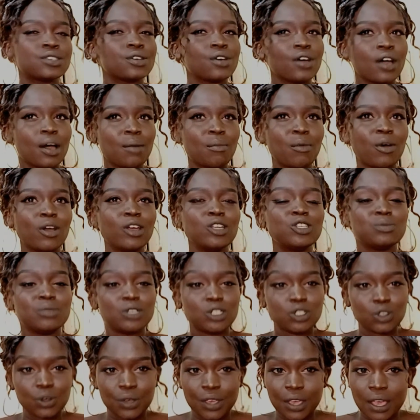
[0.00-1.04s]
So, I'm going to
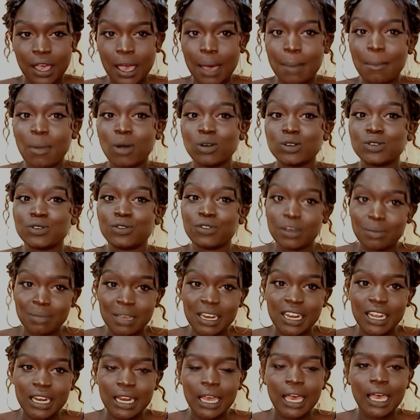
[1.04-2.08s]
be talking about
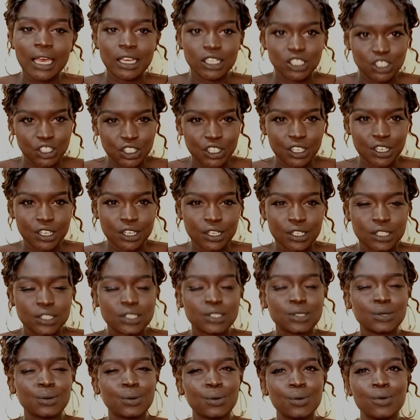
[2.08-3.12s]
feminine hygiene.
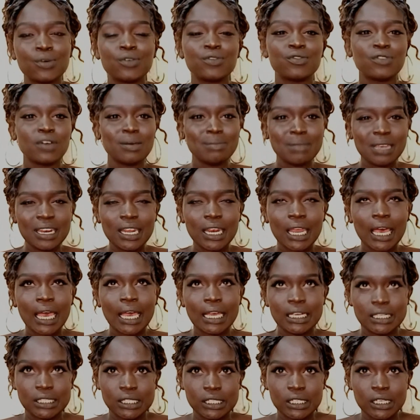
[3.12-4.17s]
So, feminine
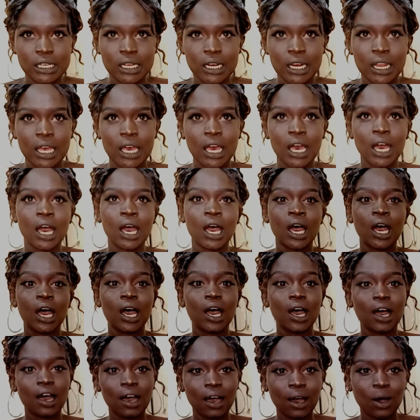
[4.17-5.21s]
hygiene,
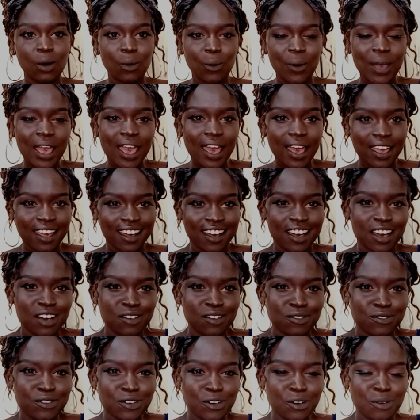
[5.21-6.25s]
where I
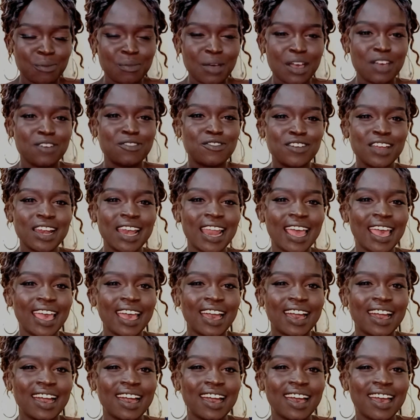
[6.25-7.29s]
come from, I feel
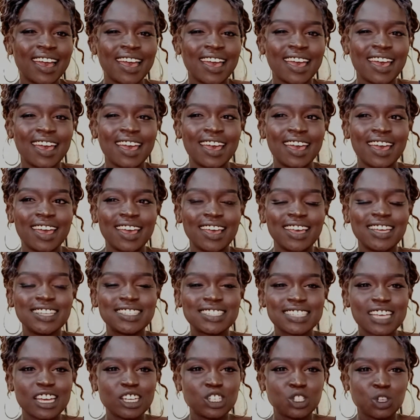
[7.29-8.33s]
like
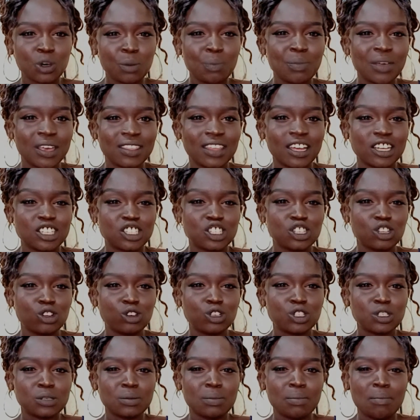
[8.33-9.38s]
it's a topic that's
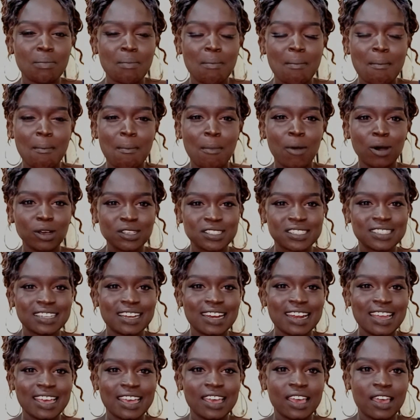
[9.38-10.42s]
not
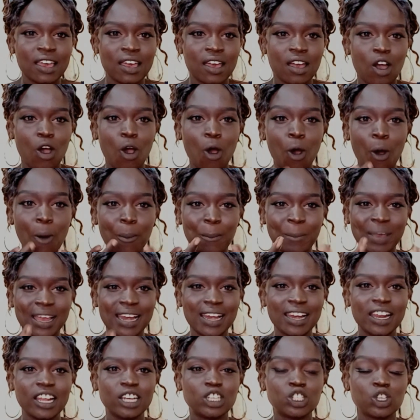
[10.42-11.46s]
mostly
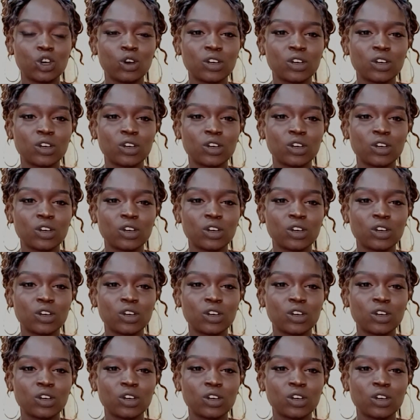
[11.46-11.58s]
openly